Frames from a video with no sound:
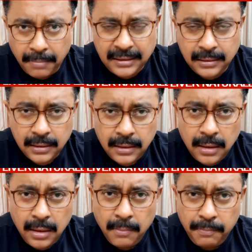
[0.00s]
but
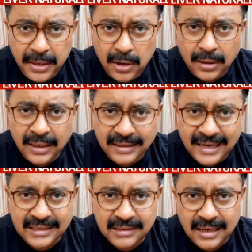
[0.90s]
periodic
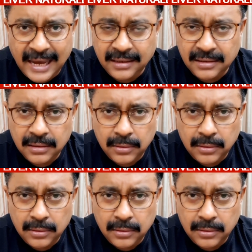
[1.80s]
tests like,